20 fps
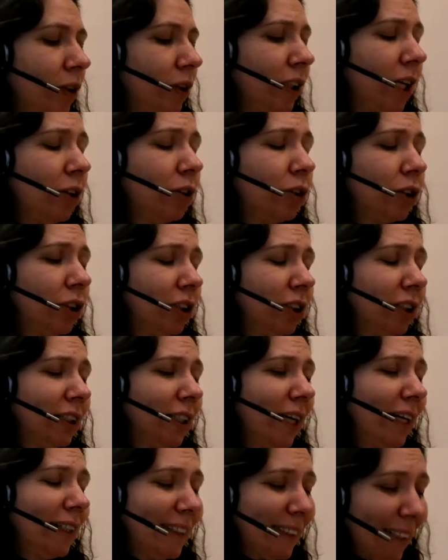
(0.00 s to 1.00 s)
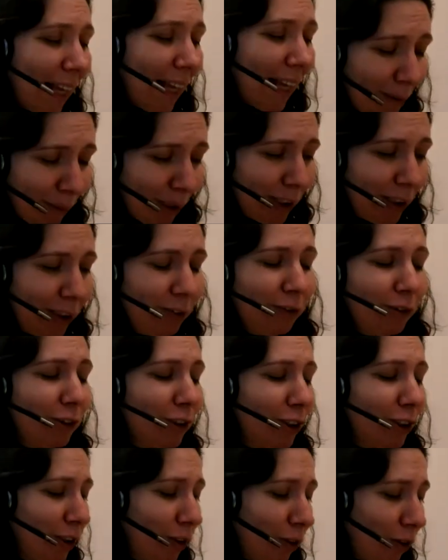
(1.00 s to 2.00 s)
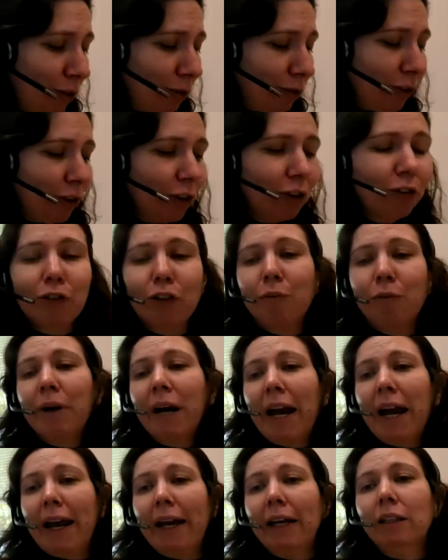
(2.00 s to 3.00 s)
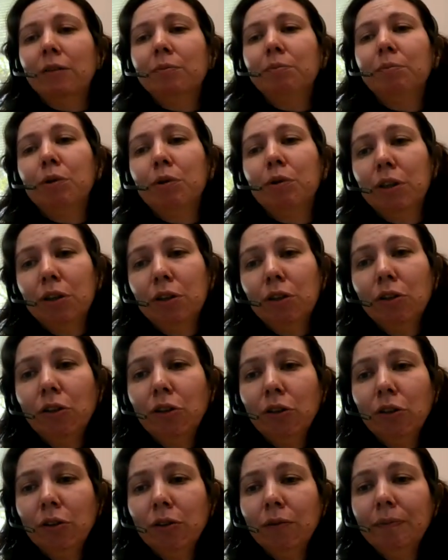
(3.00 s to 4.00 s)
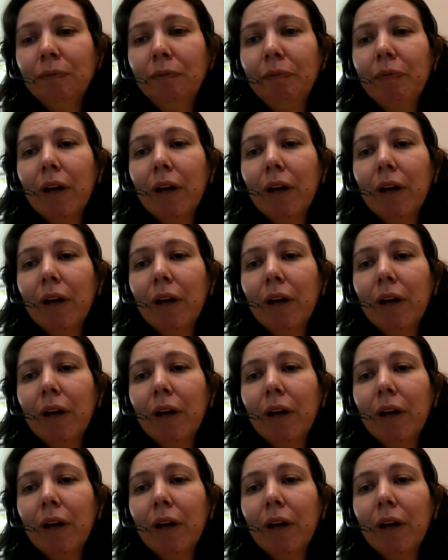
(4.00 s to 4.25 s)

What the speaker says: solution, the assignment for the homework from 8.2.